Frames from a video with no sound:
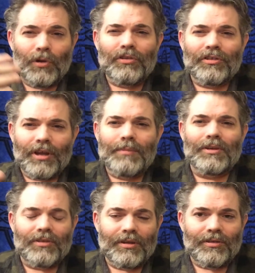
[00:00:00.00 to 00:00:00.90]
of the time
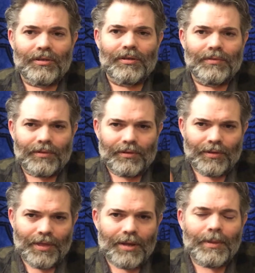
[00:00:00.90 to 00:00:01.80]
it's
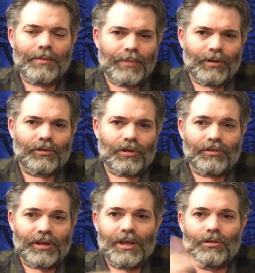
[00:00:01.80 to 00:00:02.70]
a thing about building
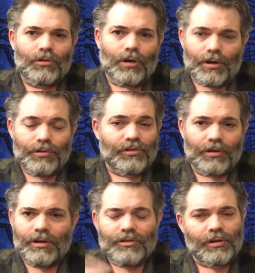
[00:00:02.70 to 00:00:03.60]
trust. Again, are you
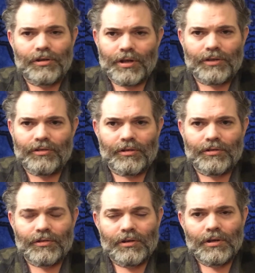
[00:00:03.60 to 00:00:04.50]
serious or are you not
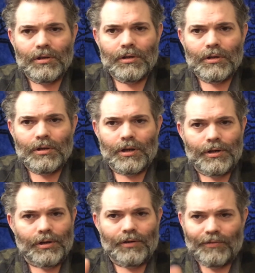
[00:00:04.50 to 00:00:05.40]
serious? Are you going to